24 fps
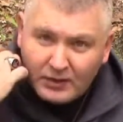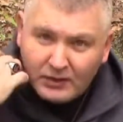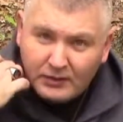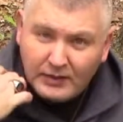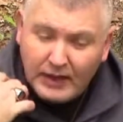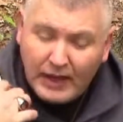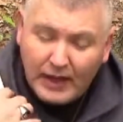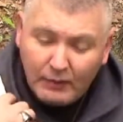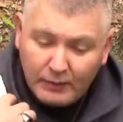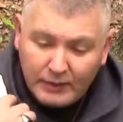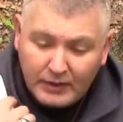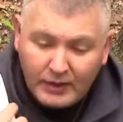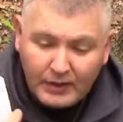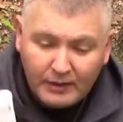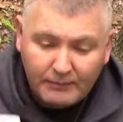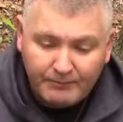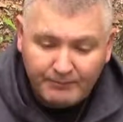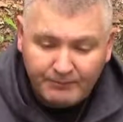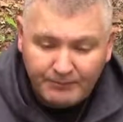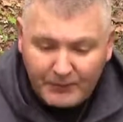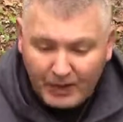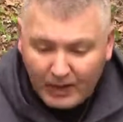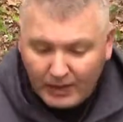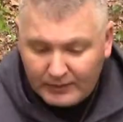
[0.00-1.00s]
down in,
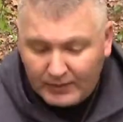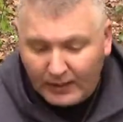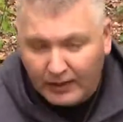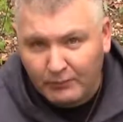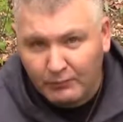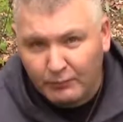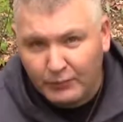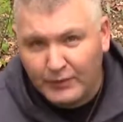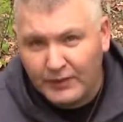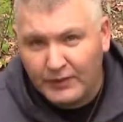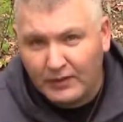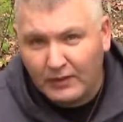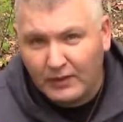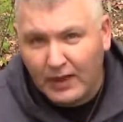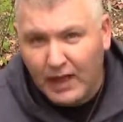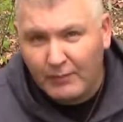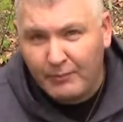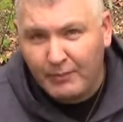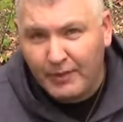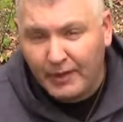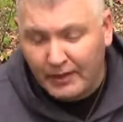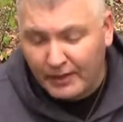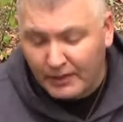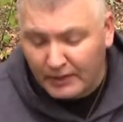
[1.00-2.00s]
and they can breathe a lot
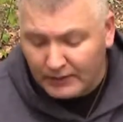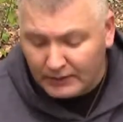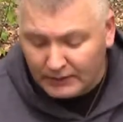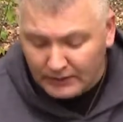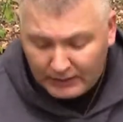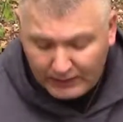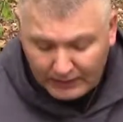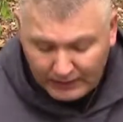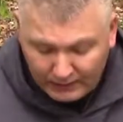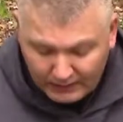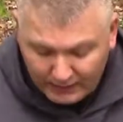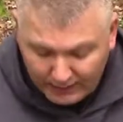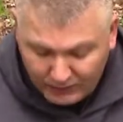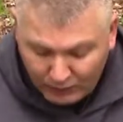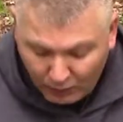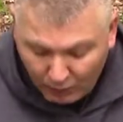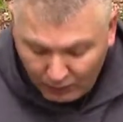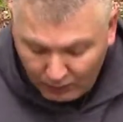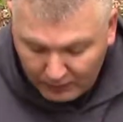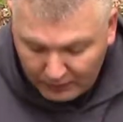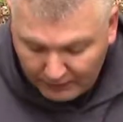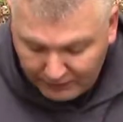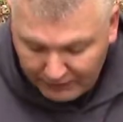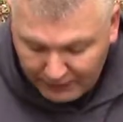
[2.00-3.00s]
better. That's
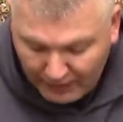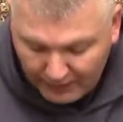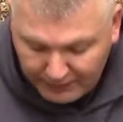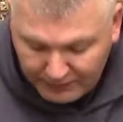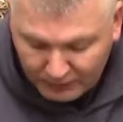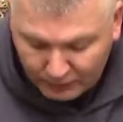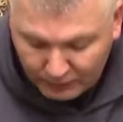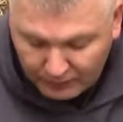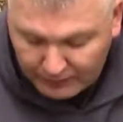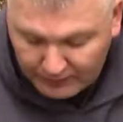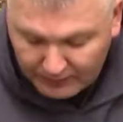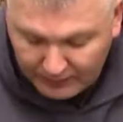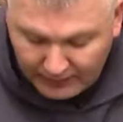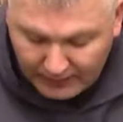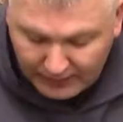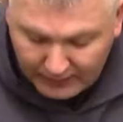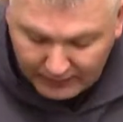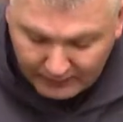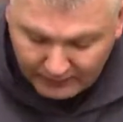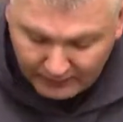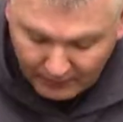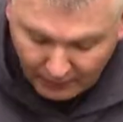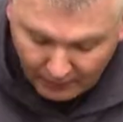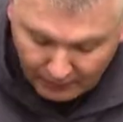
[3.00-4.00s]
only if you absolutely needed
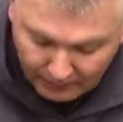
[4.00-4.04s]
it though.